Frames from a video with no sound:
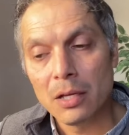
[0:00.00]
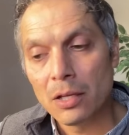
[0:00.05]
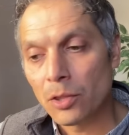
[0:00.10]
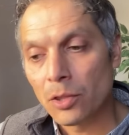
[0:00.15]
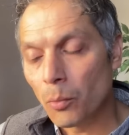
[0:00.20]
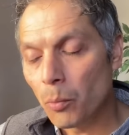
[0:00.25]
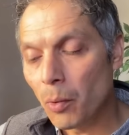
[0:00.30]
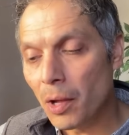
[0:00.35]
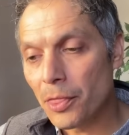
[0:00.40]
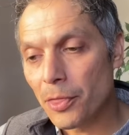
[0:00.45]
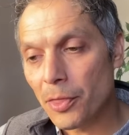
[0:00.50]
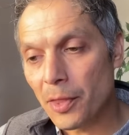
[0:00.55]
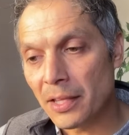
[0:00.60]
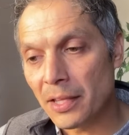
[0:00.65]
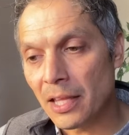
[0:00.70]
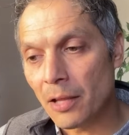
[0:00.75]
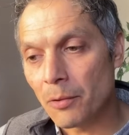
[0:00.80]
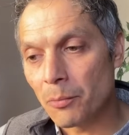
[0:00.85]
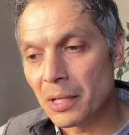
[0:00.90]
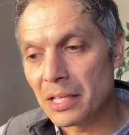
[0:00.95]
the one thing
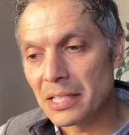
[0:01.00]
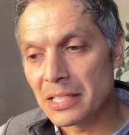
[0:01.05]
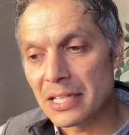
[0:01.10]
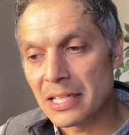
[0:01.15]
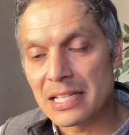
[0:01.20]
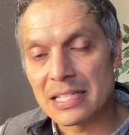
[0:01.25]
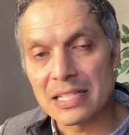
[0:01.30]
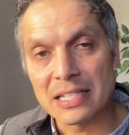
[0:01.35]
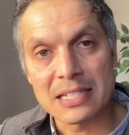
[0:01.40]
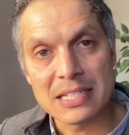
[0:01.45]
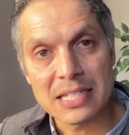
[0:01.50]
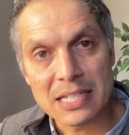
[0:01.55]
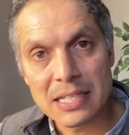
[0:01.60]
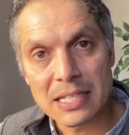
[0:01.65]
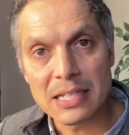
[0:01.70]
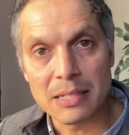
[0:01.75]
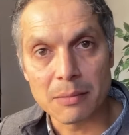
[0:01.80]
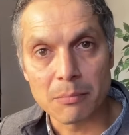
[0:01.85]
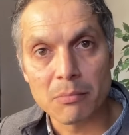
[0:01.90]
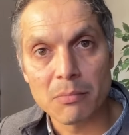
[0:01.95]
that we did as a
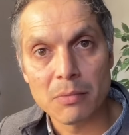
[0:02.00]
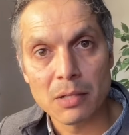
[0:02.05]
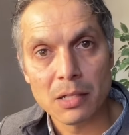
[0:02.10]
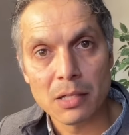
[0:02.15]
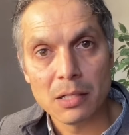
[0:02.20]
team